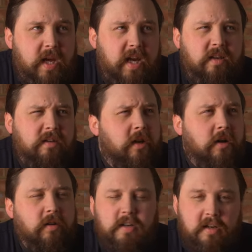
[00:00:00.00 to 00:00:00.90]

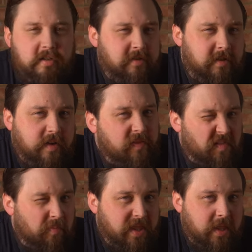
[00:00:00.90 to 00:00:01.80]
I don't think I've
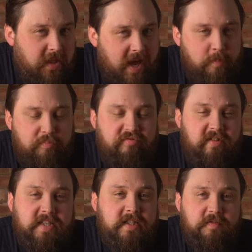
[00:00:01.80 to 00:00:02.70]
ever been that
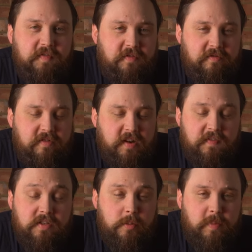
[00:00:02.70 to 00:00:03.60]
pressed for
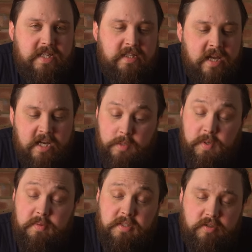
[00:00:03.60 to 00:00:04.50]
space to be
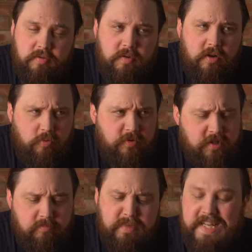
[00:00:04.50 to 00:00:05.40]
able to or
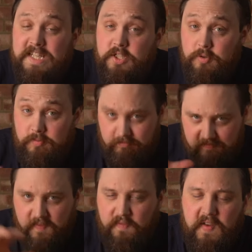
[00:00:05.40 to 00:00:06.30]
to need to
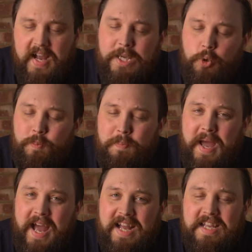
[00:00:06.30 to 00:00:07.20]
vacuum
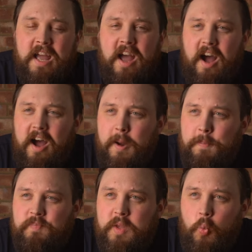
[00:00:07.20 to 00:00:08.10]
pack.
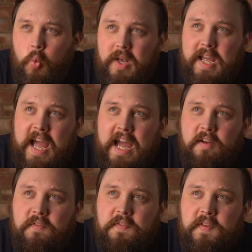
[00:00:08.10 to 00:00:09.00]
Will it
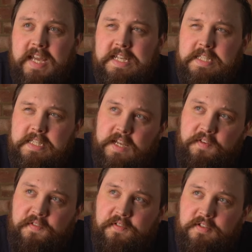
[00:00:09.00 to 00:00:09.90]
have a
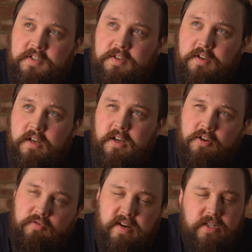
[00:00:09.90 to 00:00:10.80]
different,
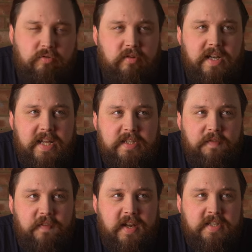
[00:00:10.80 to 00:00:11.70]
a greater or less
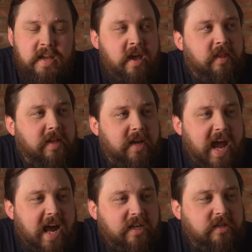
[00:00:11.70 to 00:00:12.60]
effect than
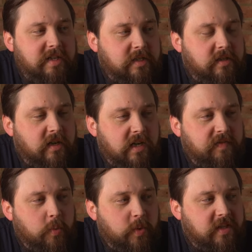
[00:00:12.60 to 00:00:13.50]
actually
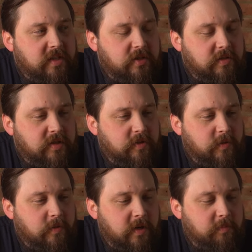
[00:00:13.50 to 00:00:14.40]
diving with it due
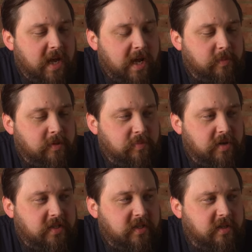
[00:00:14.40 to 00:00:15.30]
to ambient
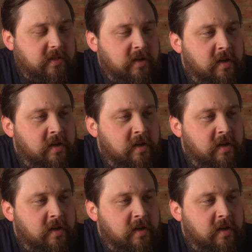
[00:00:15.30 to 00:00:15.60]
pressure?